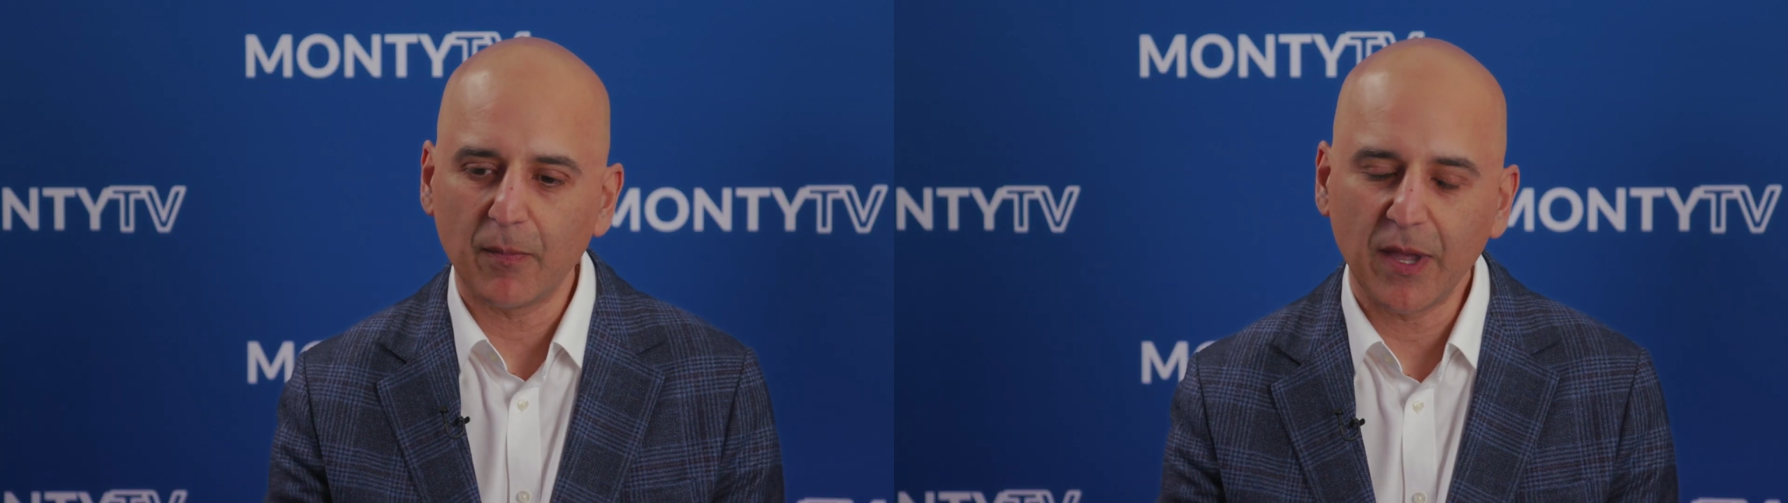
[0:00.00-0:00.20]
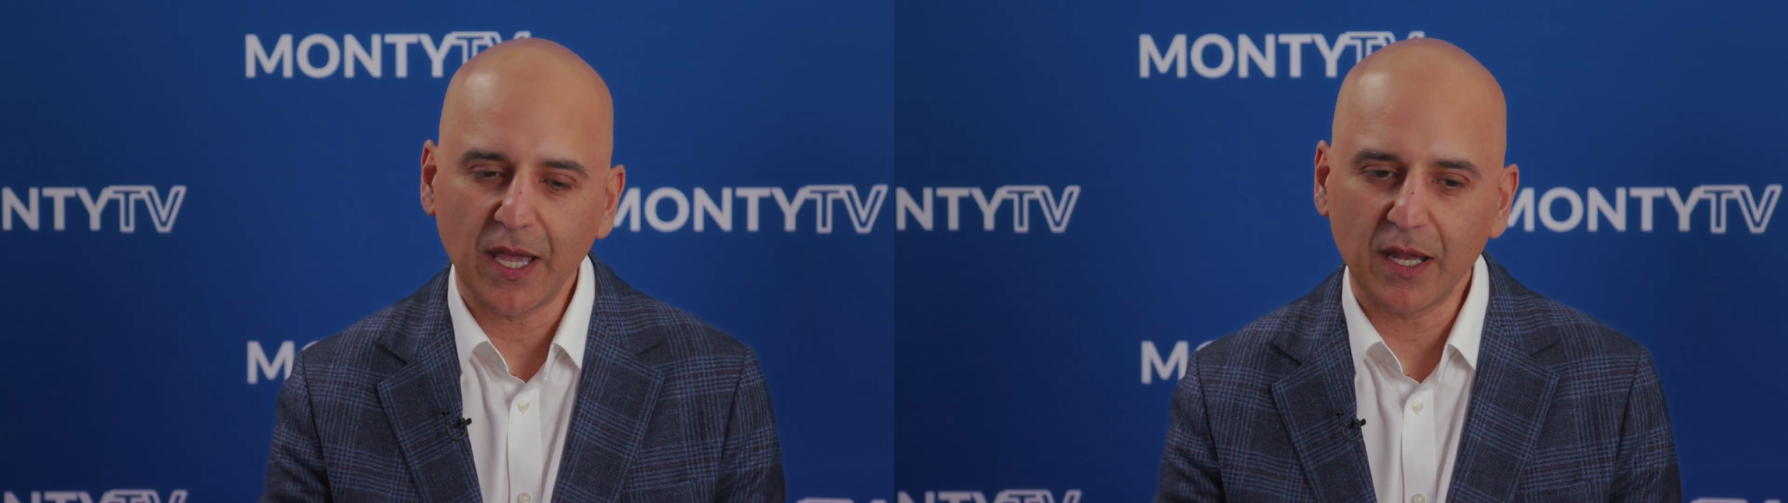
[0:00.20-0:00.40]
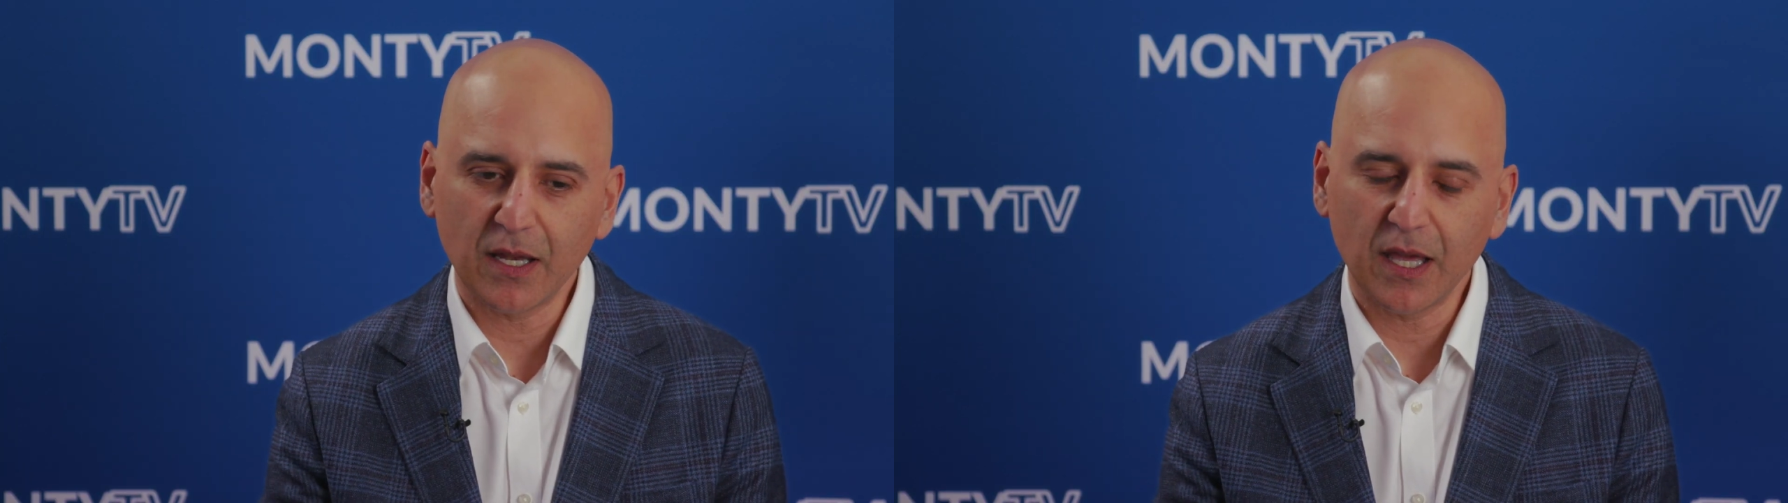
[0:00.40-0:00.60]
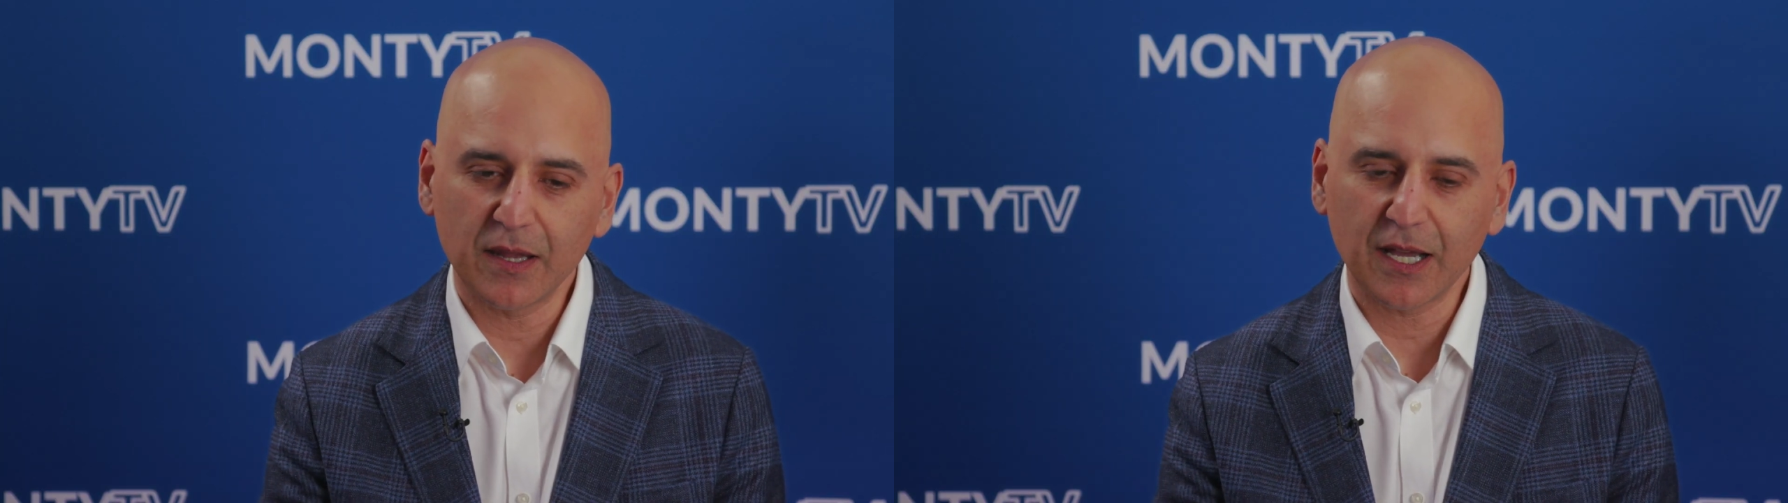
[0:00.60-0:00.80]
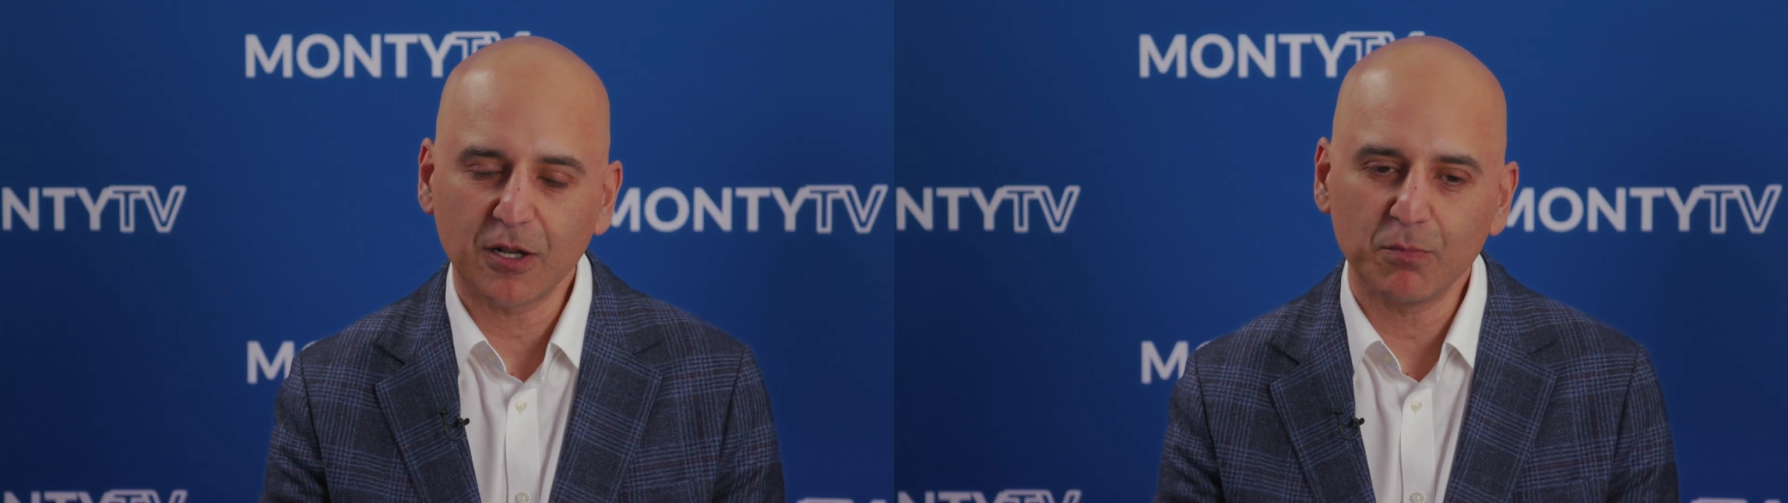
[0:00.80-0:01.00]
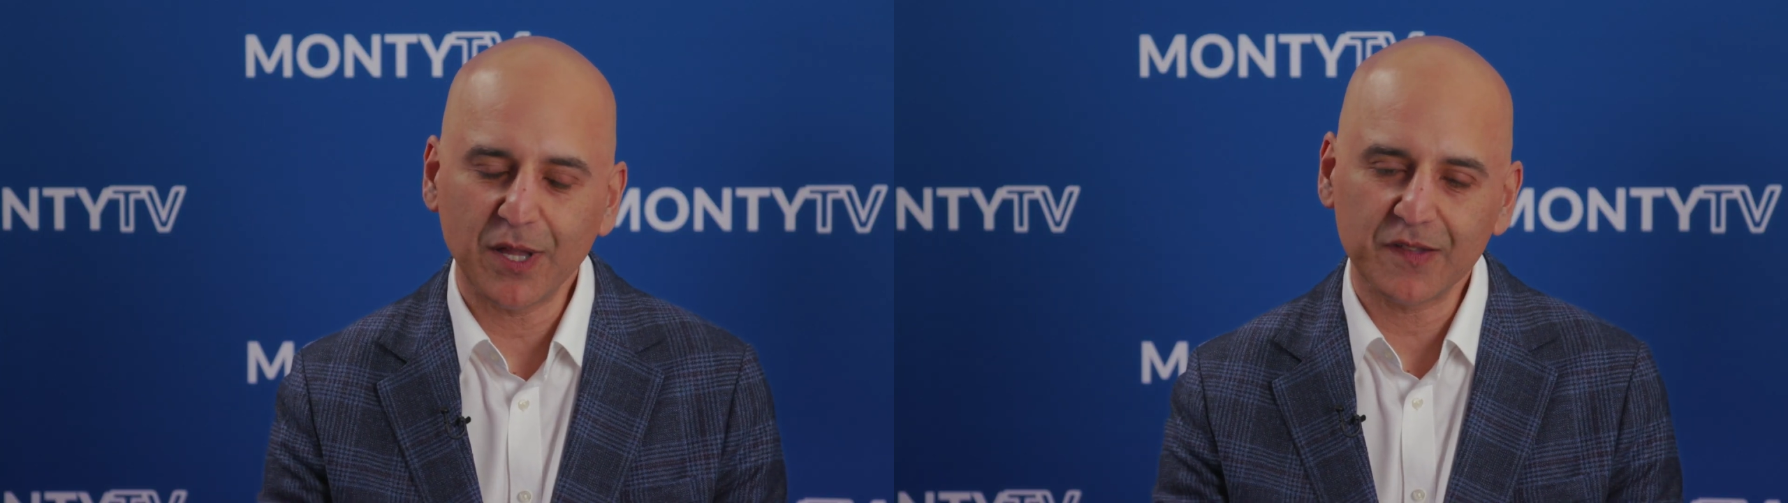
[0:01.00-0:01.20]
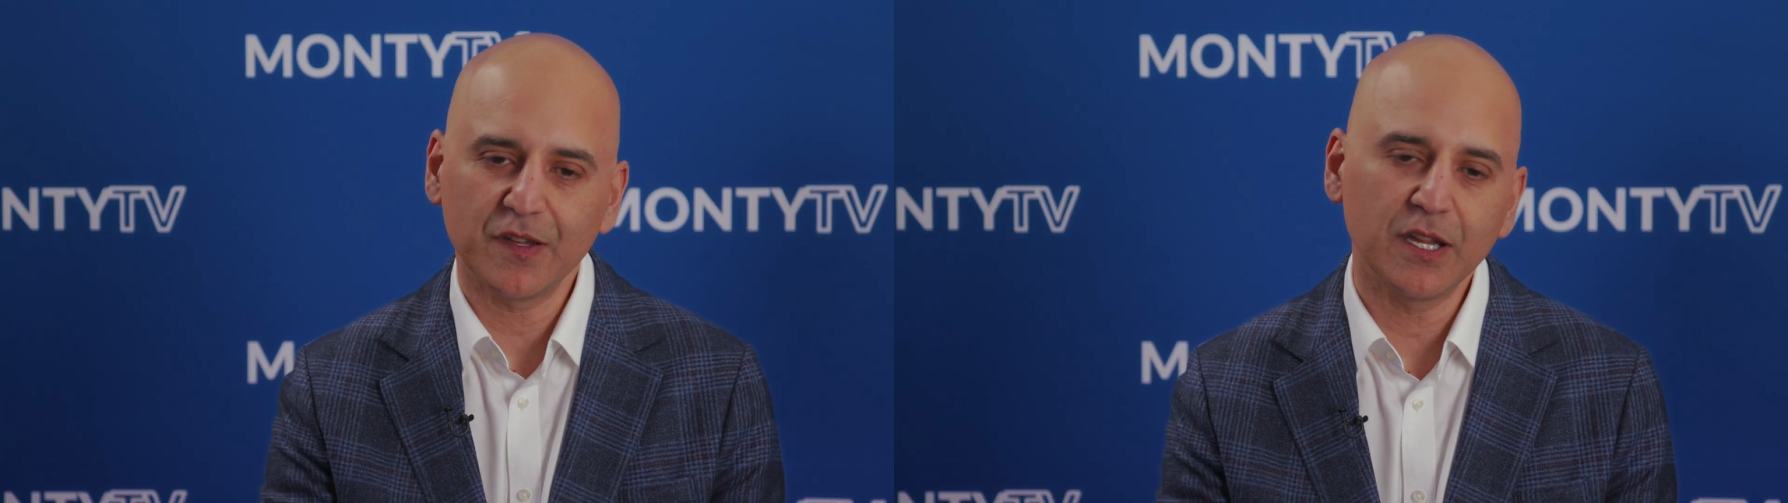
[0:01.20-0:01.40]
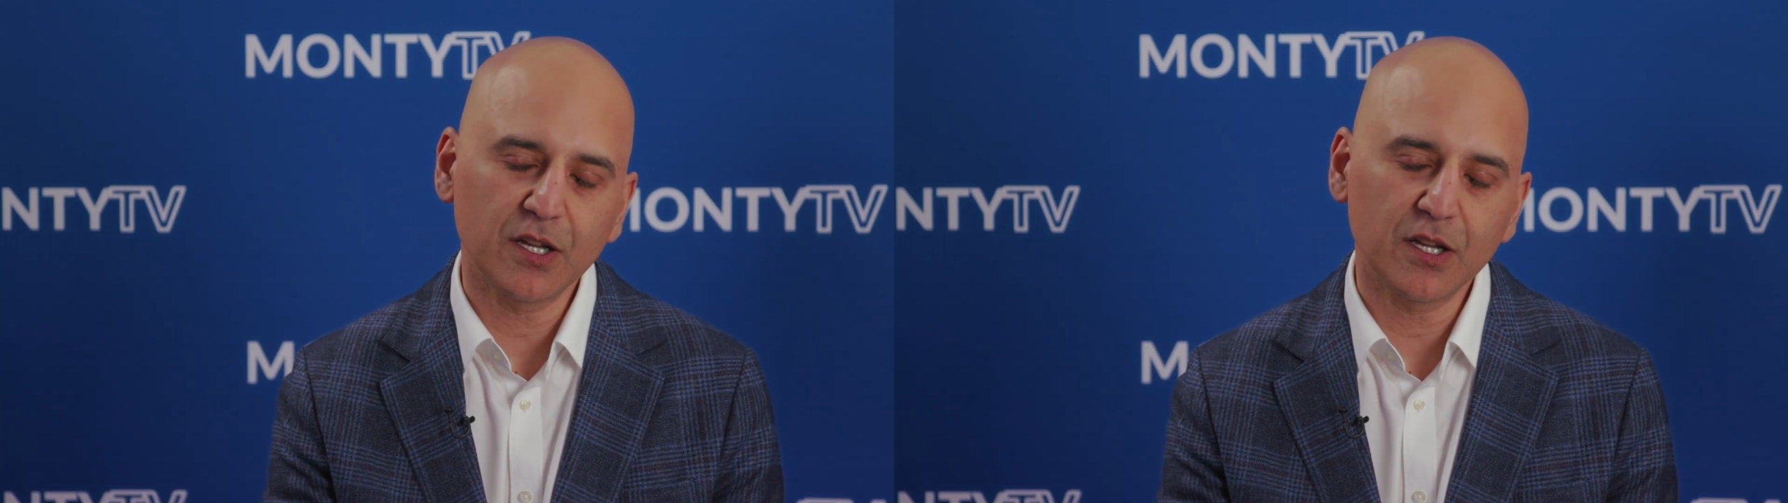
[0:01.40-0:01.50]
and that complexity